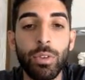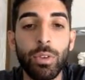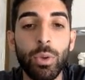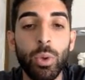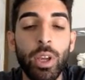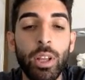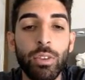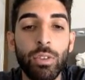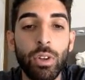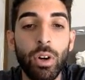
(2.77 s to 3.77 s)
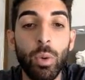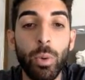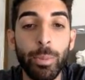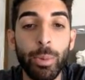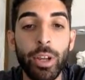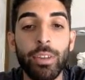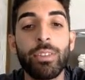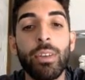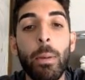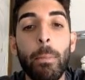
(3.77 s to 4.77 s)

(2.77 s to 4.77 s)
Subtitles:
to install WordPress